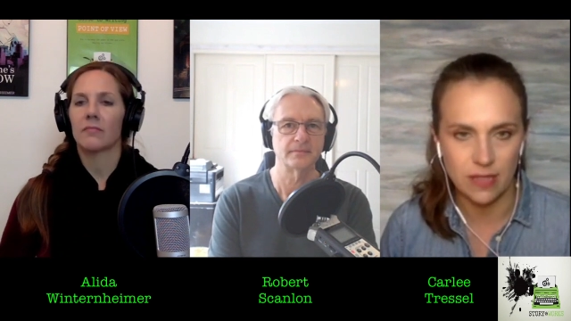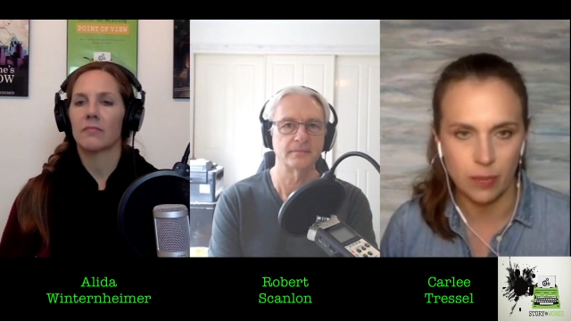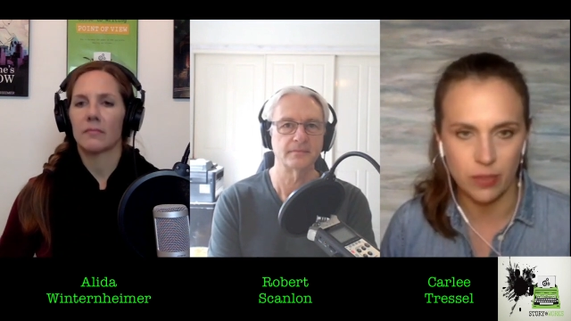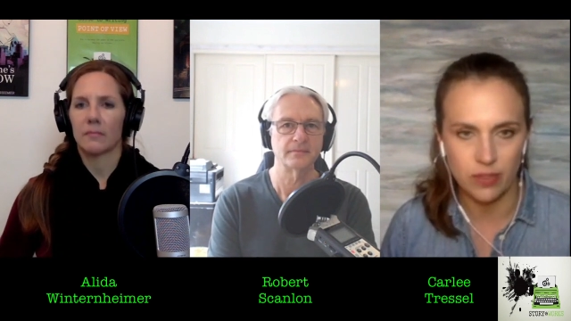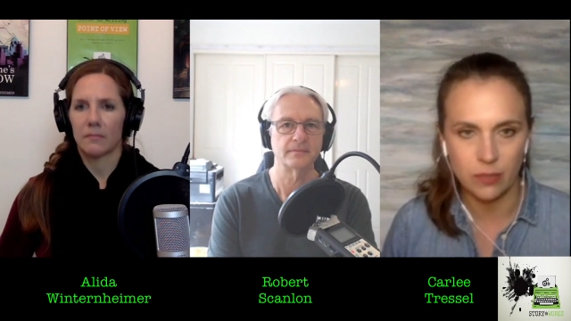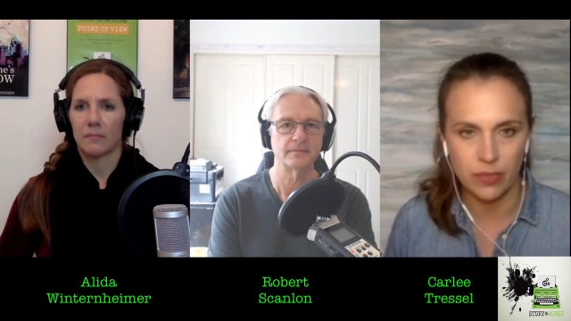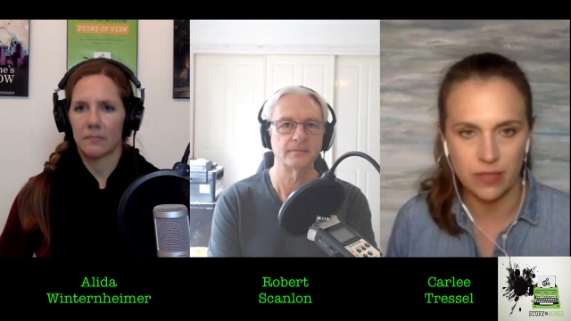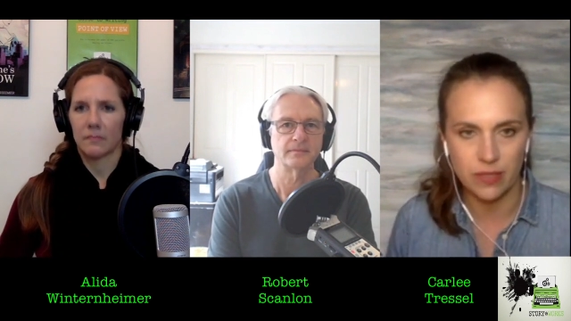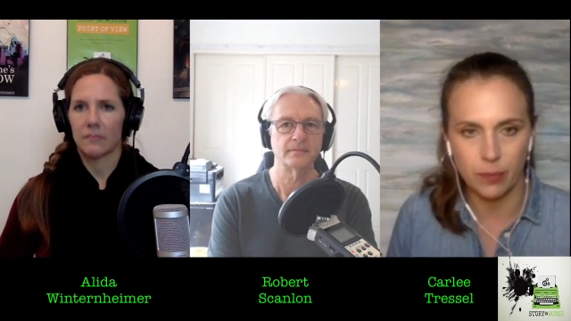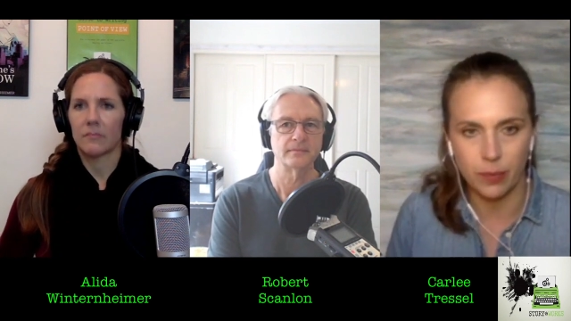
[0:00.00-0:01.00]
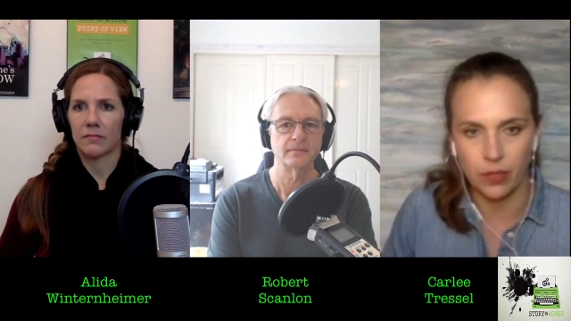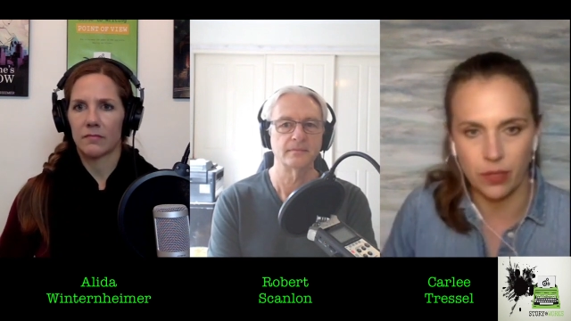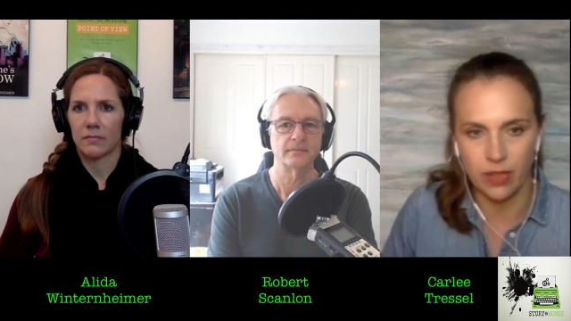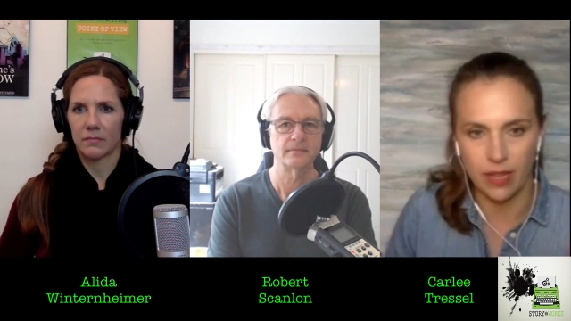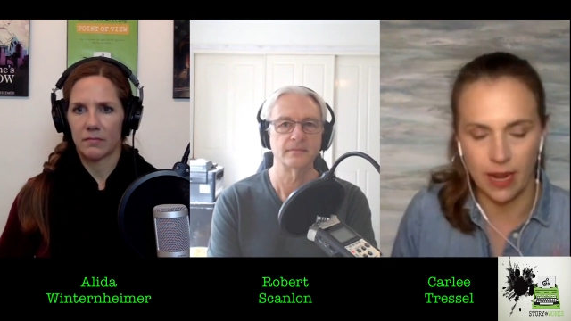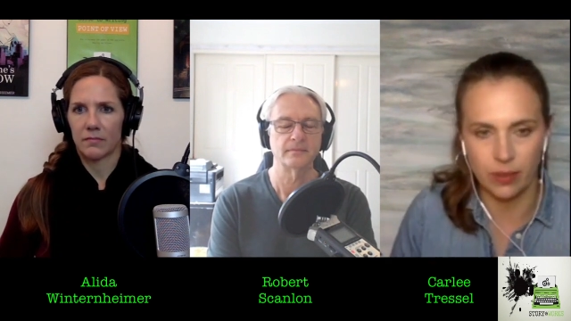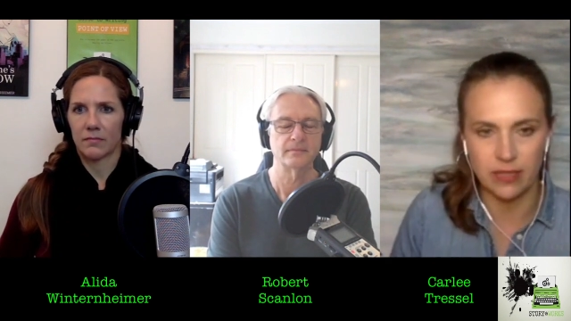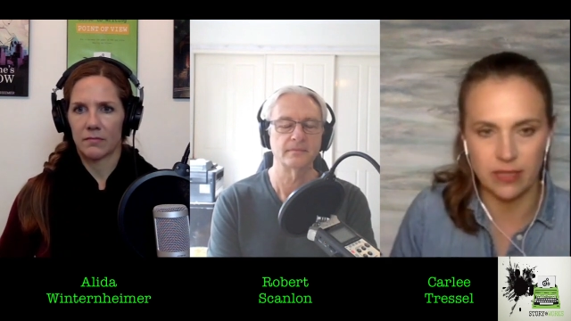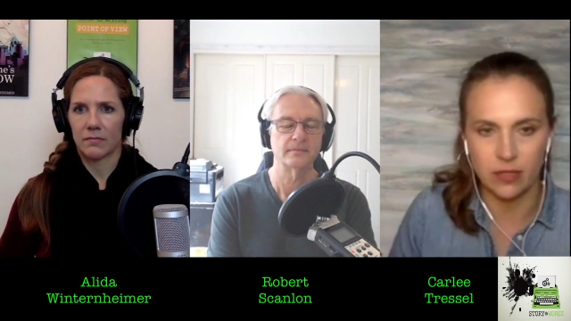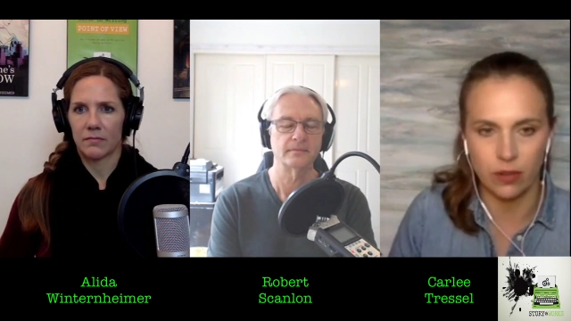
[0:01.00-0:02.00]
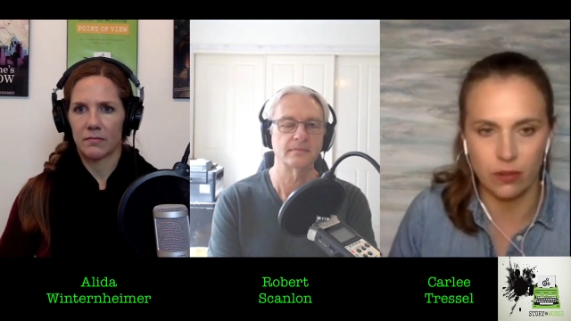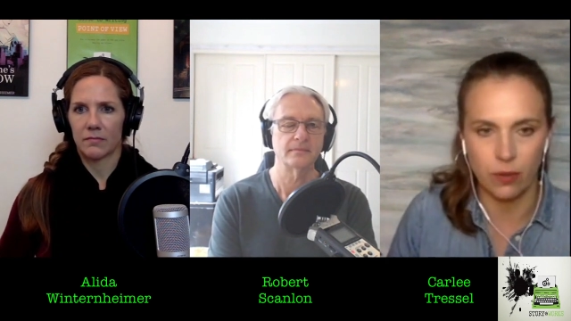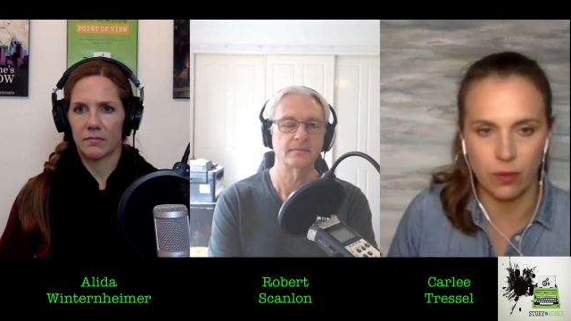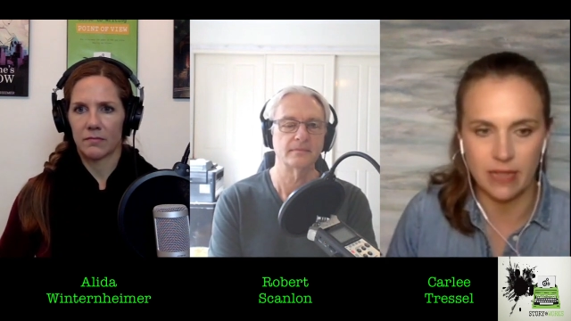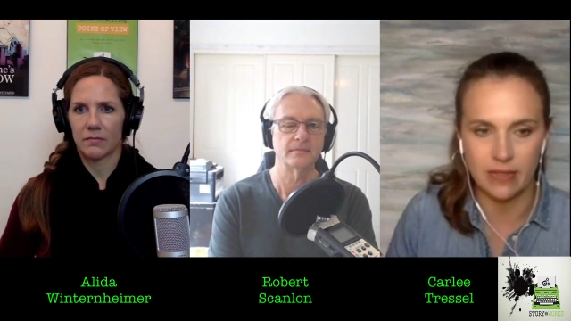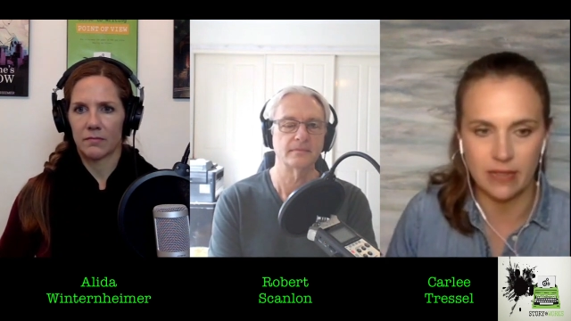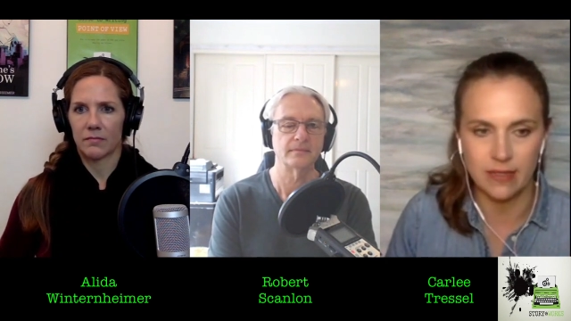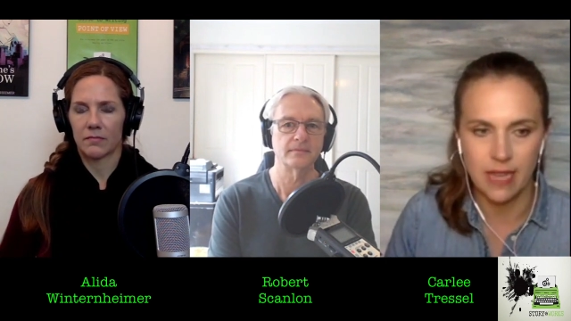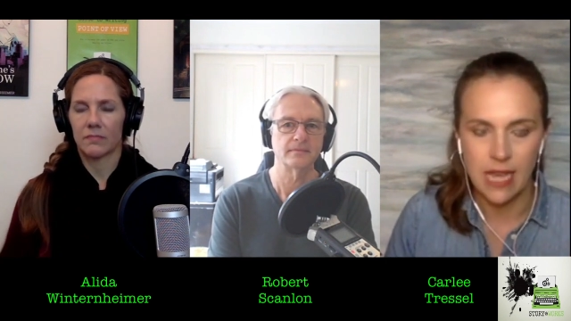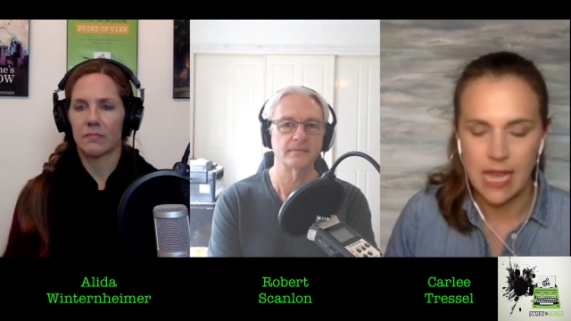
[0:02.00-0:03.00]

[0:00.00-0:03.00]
Speaker 1: That a person brings up a book that I would consider a romance,